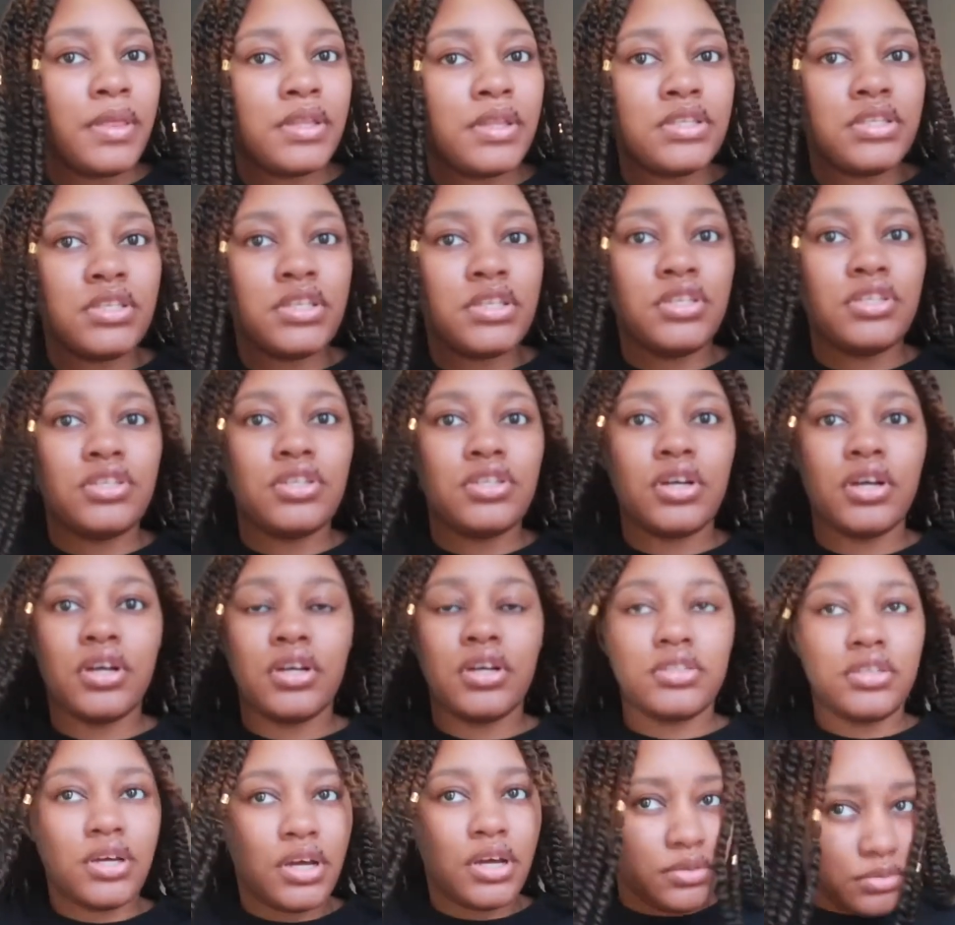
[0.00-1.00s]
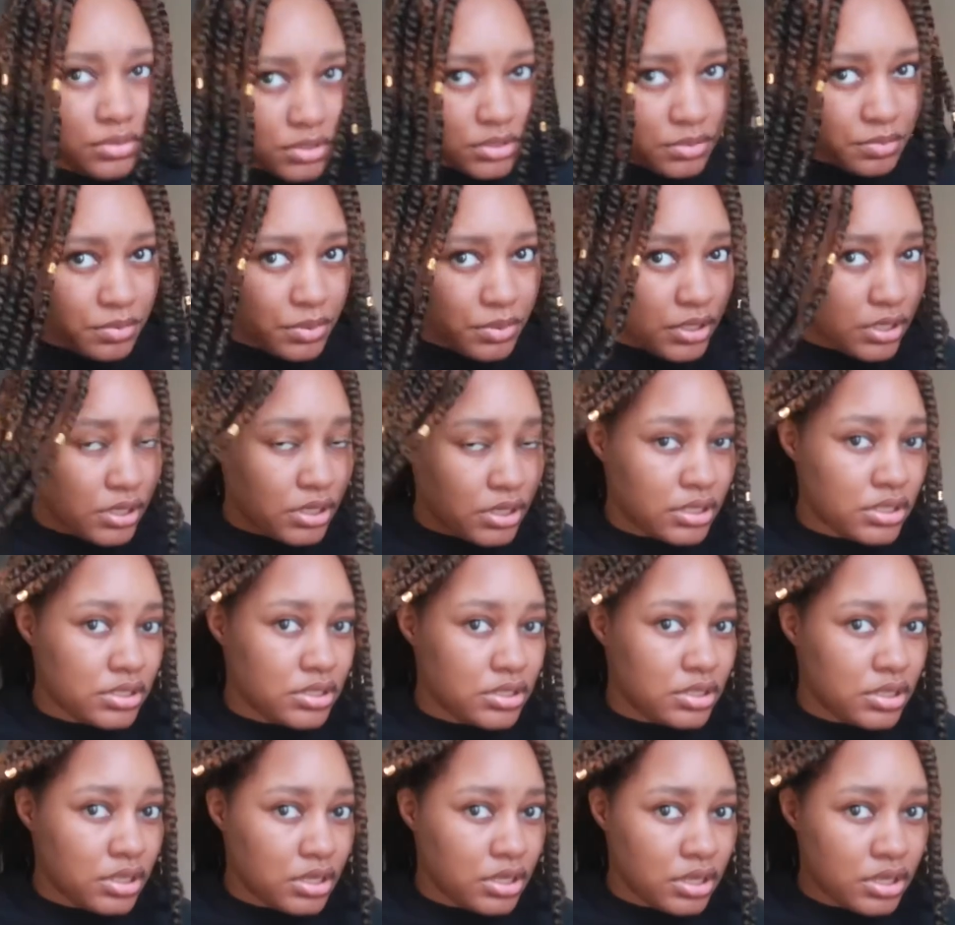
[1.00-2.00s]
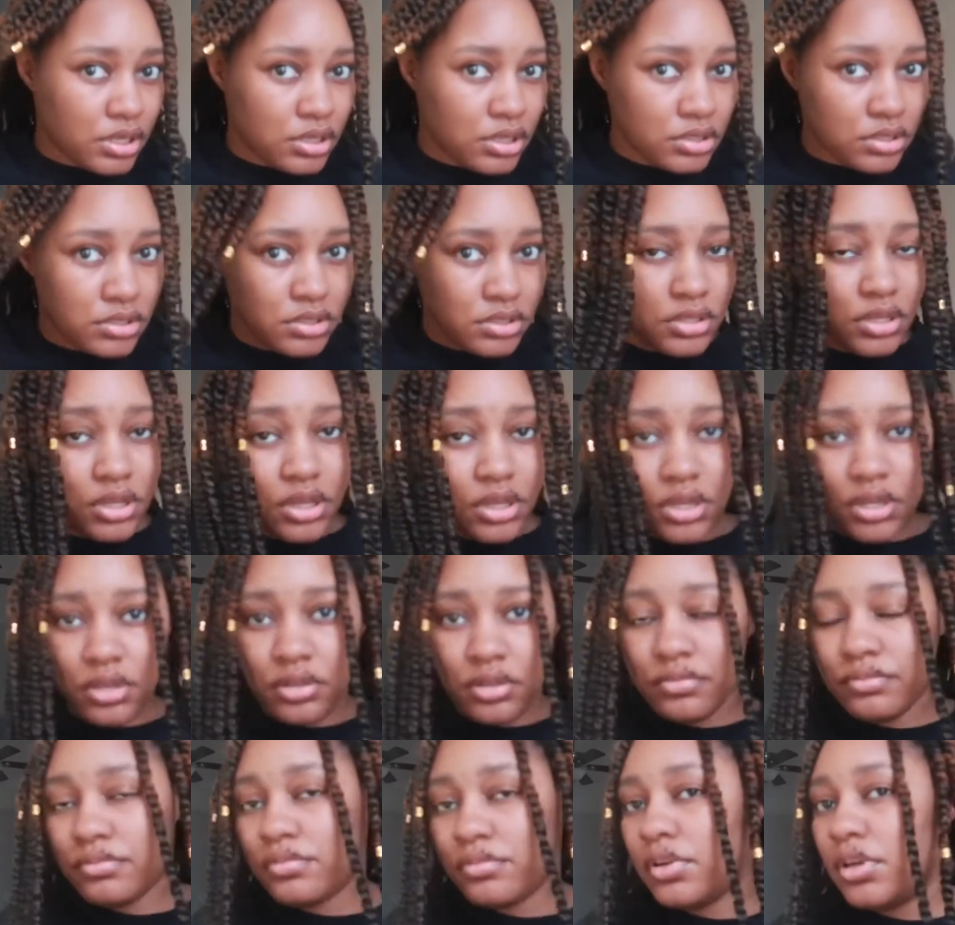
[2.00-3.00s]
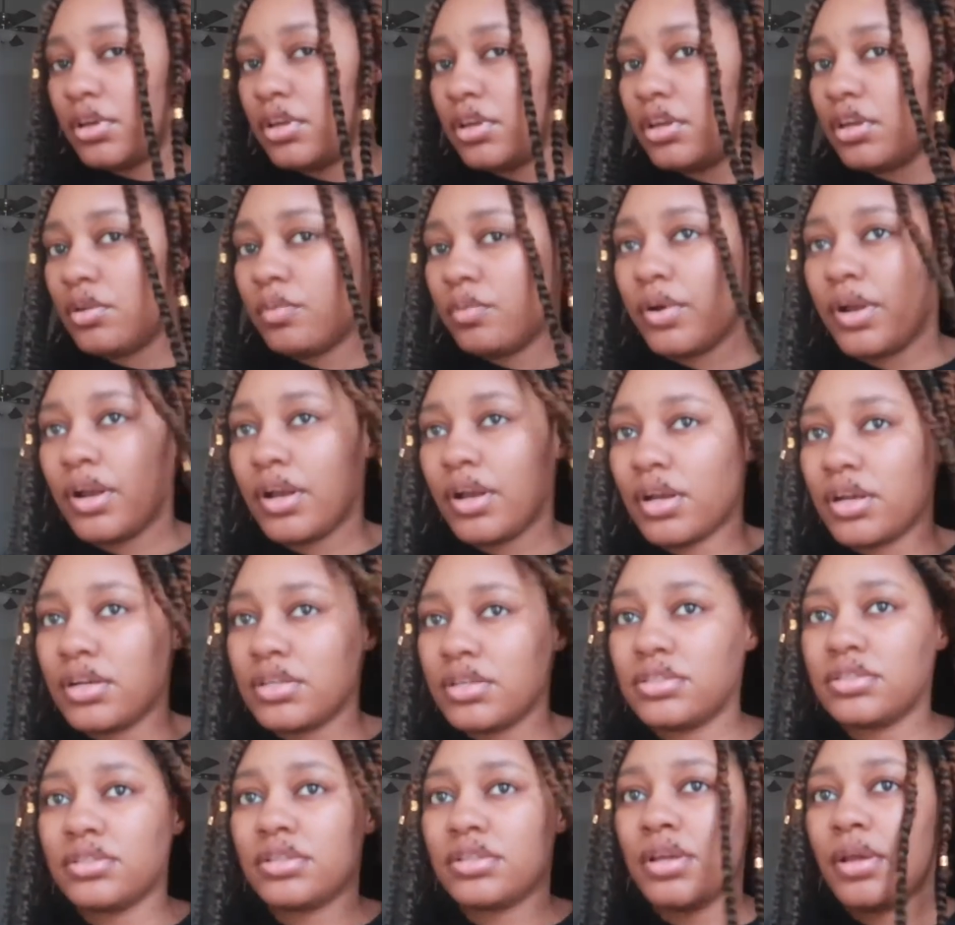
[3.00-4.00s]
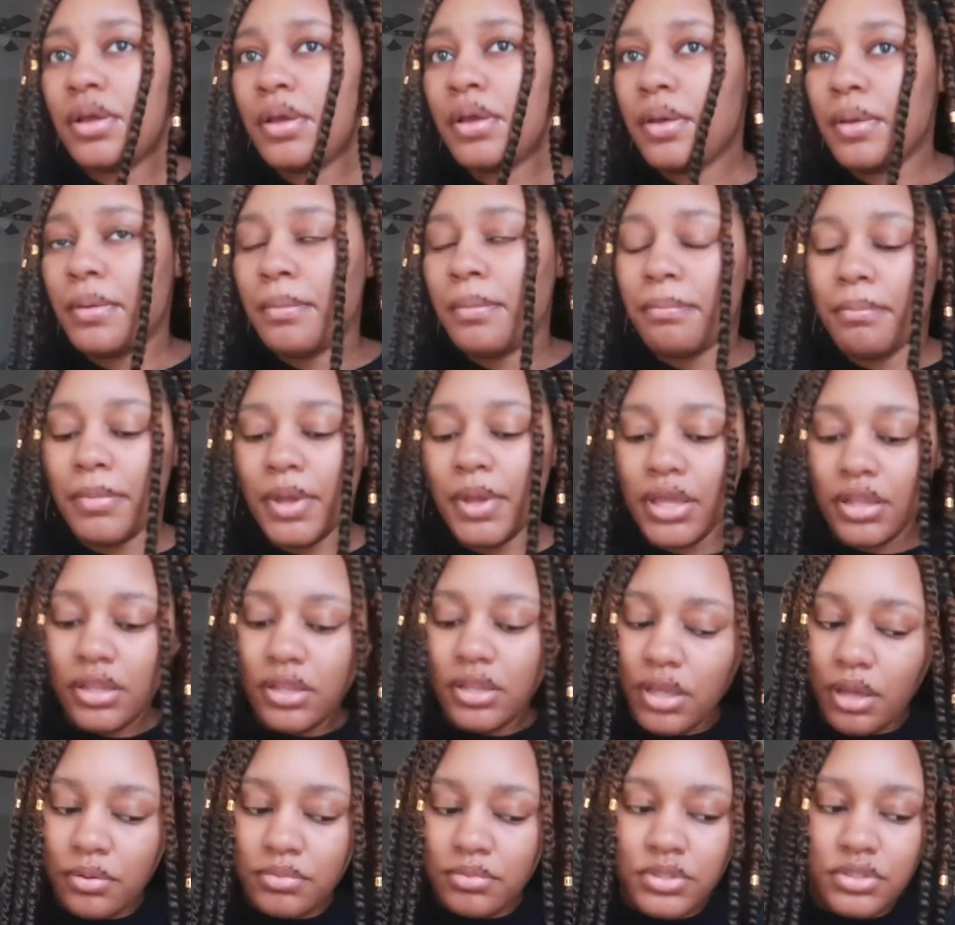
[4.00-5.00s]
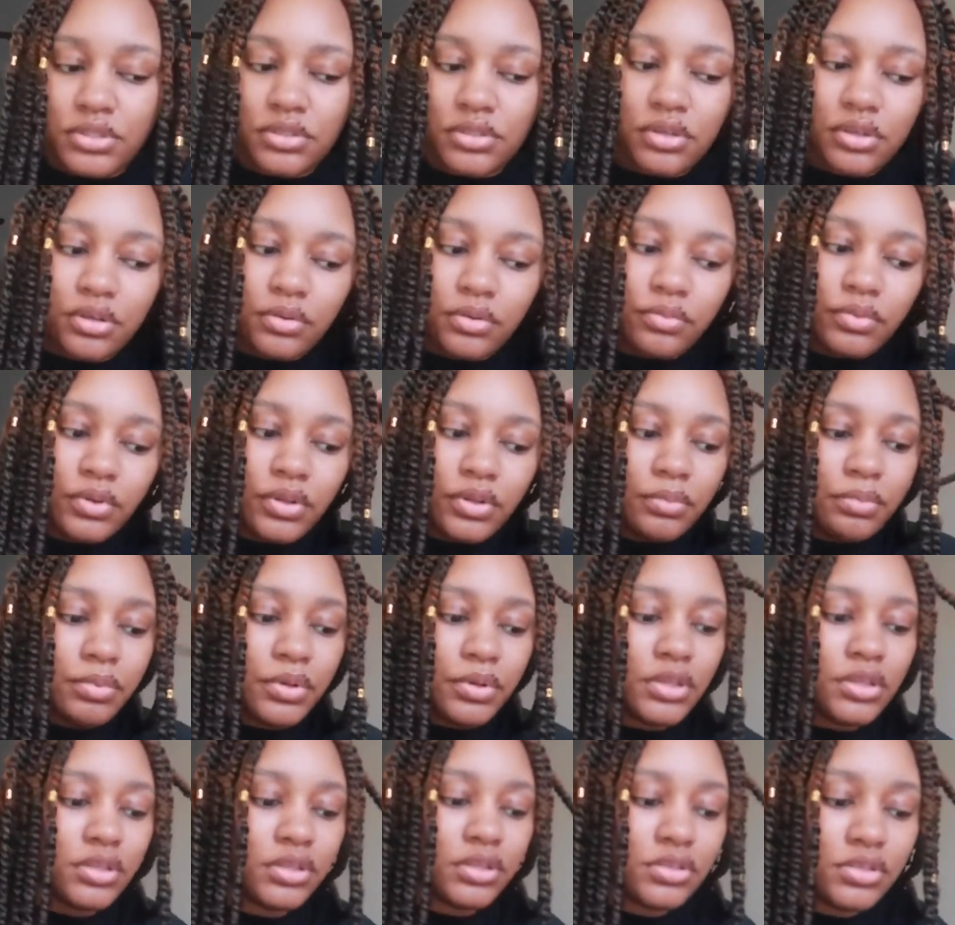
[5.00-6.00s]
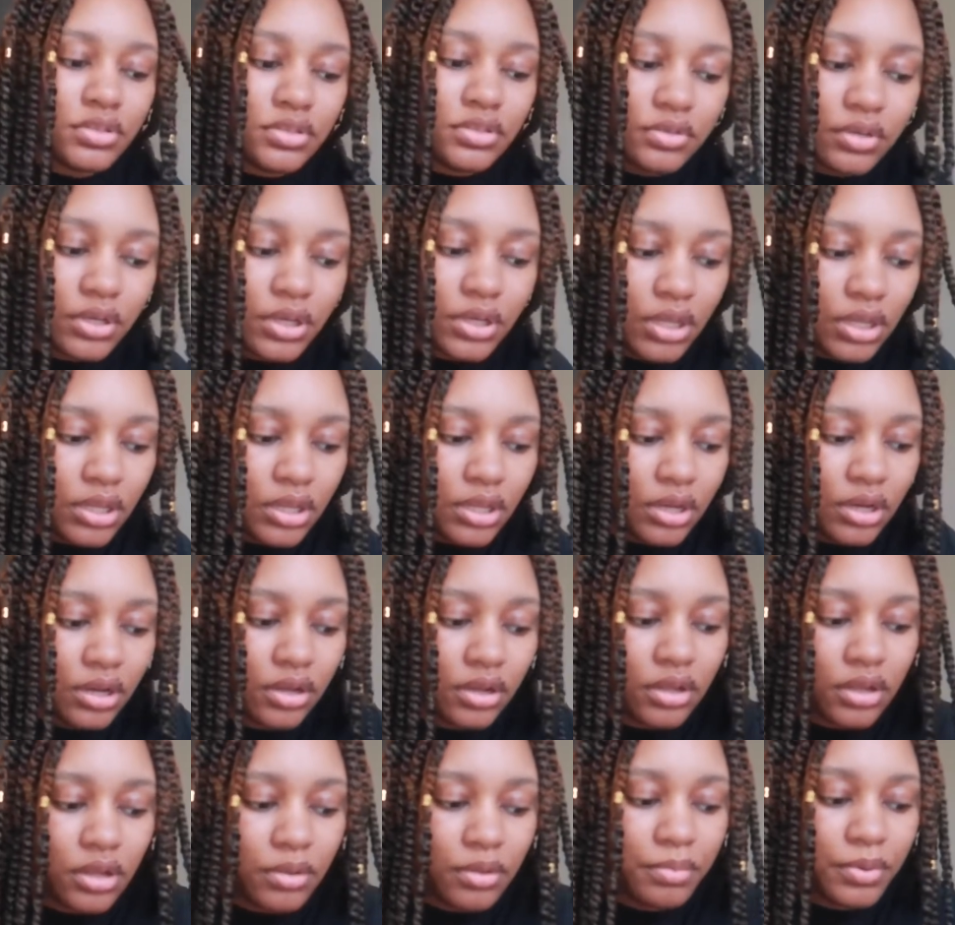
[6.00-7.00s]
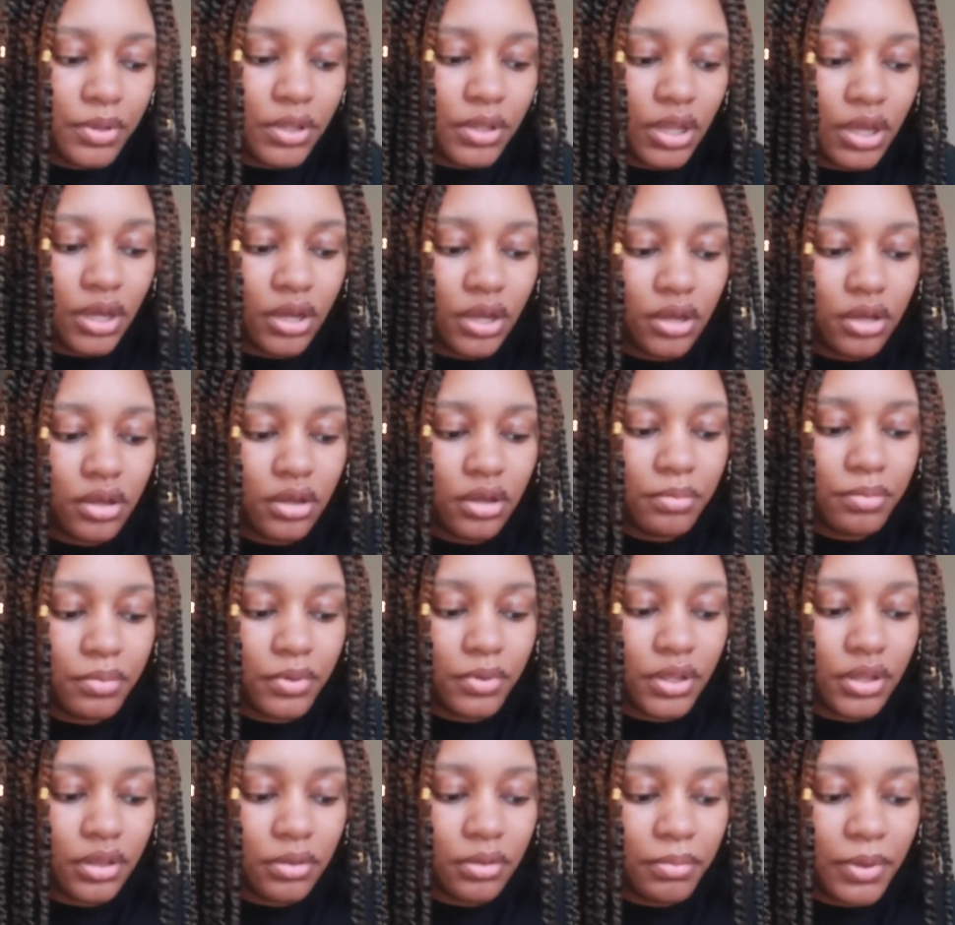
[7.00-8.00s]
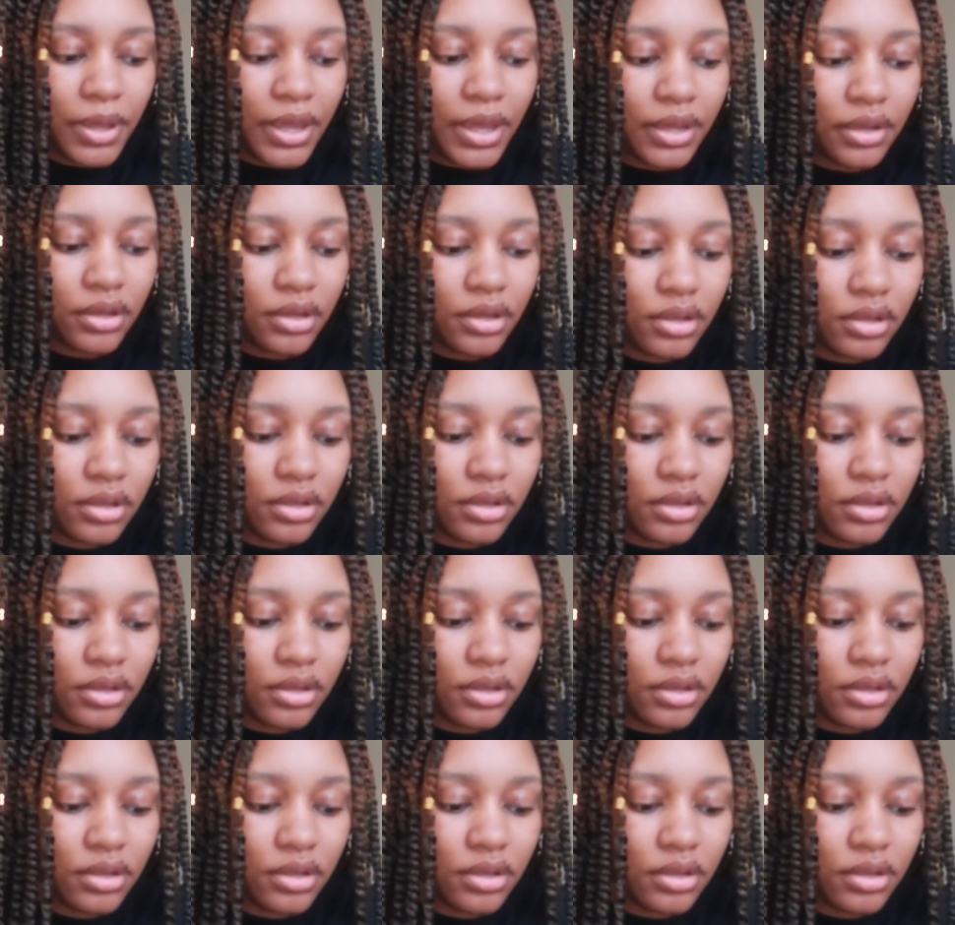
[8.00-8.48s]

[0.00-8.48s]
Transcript: teach her. So I'm just putting these things like anywhere, because mainly I'm just going to really put the string in there. I put like a couple in the back.